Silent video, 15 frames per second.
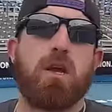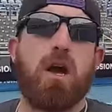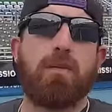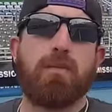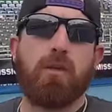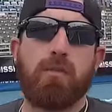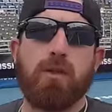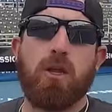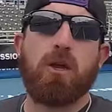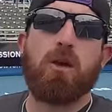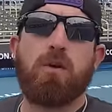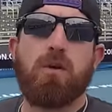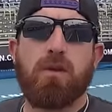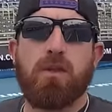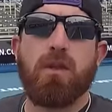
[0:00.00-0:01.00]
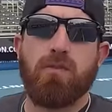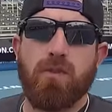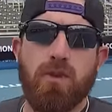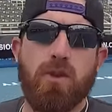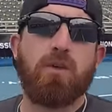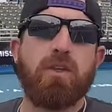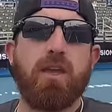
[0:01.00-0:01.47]
Comment below if
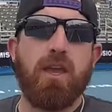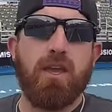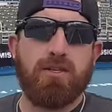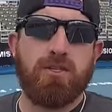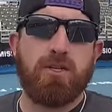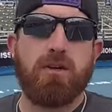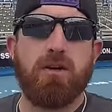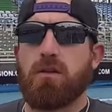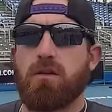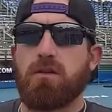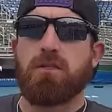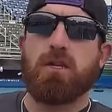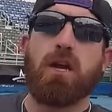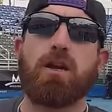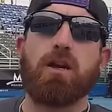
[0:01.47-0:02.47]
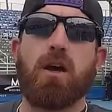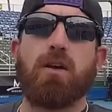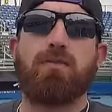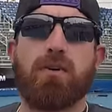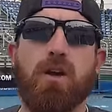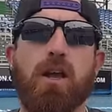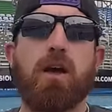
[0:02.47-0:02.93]
you know the answer. Signing
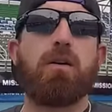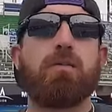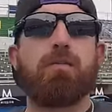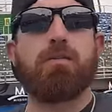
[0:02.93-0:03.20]
off for now.